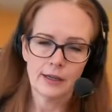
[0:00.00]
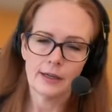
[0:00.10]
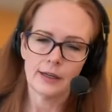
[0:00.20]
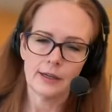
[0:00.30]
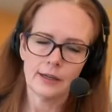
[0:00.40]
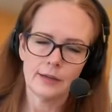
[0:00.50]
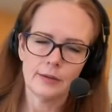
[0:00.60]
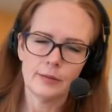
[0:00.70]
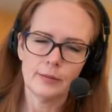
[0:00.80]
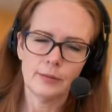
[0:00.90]
uh,
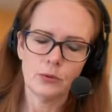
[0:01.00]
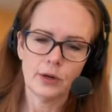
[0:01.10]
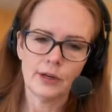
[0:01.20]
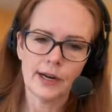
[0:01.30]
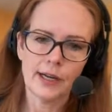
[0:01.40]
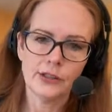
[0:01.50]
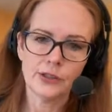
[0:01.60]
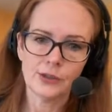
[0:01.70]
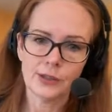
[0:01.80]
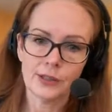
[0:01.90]
border edge
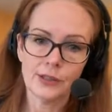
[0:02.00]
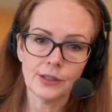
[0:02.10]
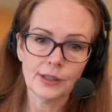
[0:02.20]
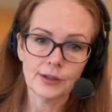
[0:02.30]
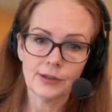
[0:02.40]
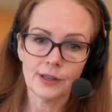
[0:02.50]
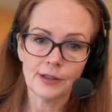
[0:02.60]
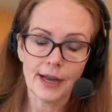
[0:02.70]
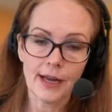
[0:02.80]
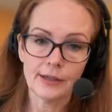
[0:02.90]
is looking good other
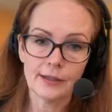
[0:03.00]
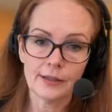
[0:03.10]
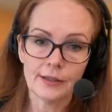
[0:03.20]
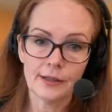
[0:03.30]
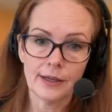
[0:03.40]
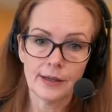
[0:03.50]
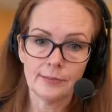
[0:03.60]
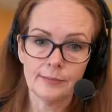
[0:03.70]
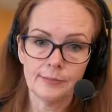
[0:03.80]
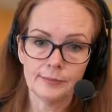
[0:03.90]
than that
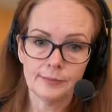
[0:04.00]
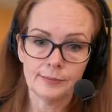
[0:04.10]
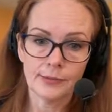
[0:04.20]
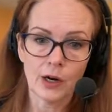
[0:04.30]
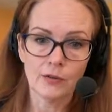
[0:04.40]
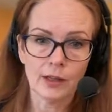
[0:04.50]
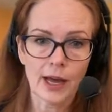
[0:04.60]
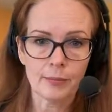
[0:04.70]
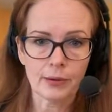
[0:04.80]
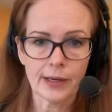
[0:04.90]
um,
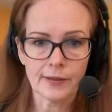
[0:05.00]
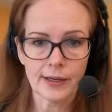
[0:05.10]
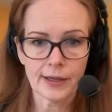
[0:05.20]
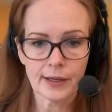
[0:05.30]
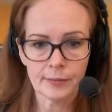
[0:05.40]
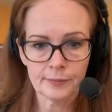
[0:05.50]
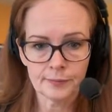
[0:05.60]
overlap right there.